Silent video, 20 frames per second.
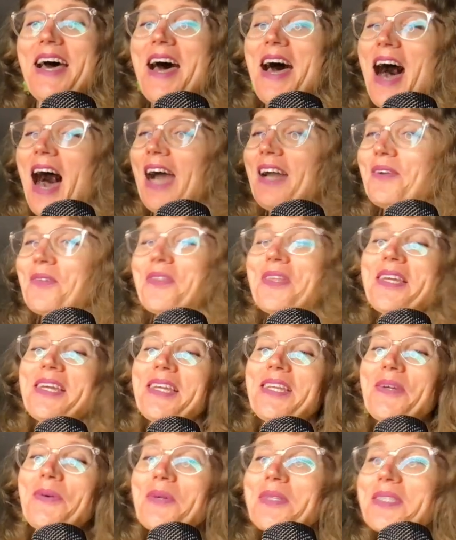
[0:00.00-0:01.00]
I don't think
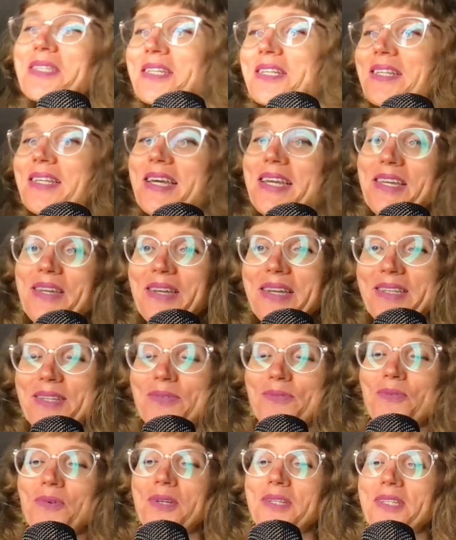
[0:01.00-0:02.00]
anyone's going to let you get to
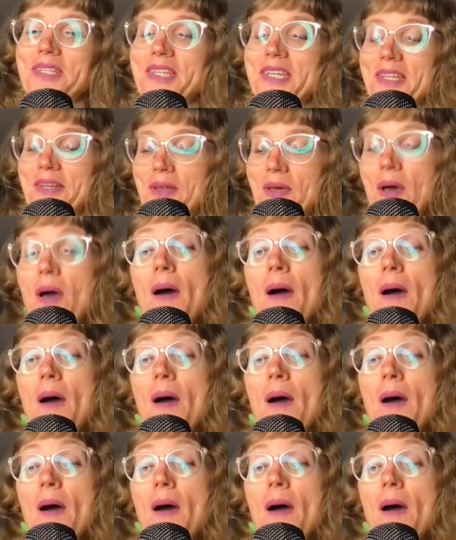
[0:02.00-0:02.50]
14,